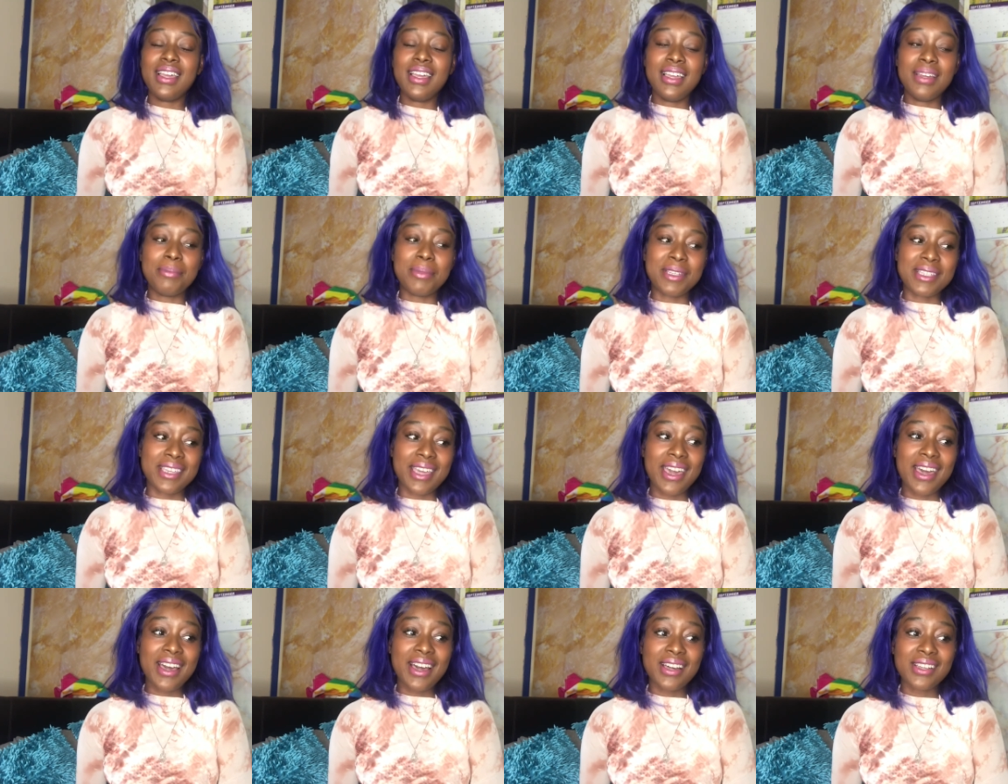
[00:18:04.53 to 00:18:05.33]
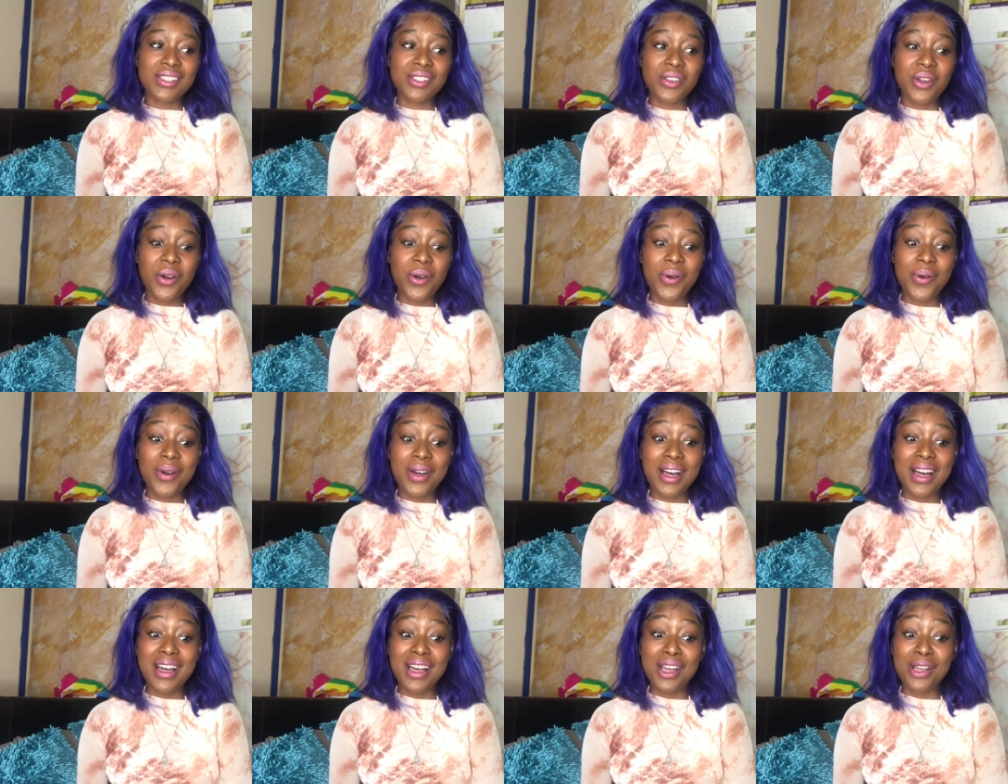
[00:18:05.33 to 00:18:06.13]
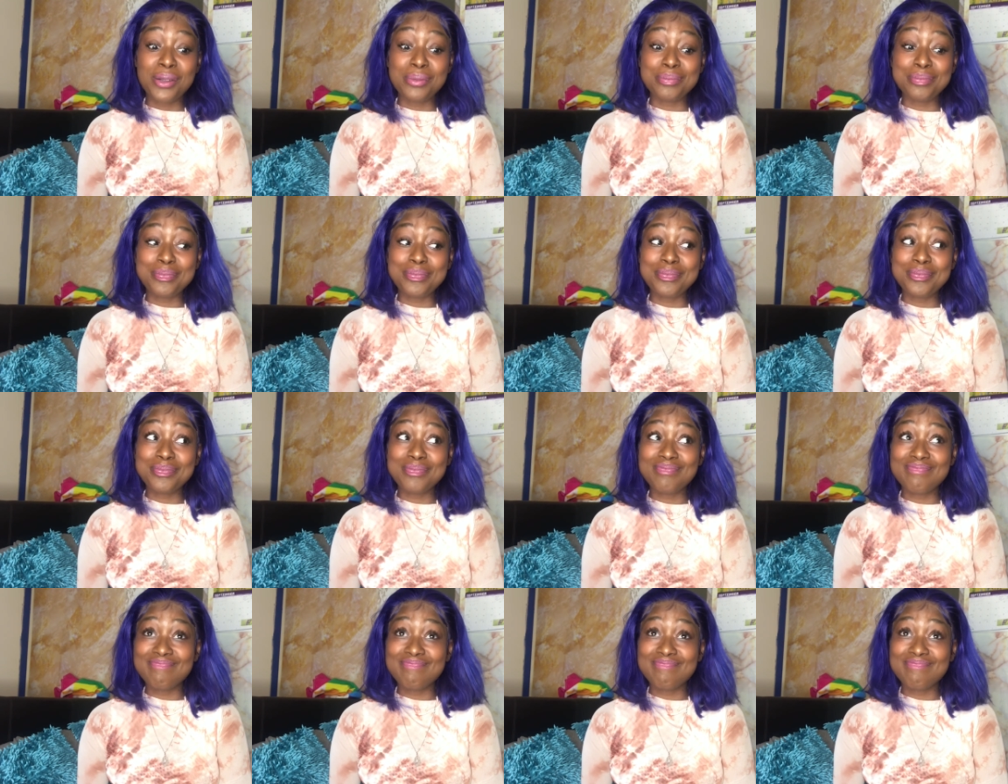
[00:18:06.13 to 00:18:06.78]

but yeah, so, um,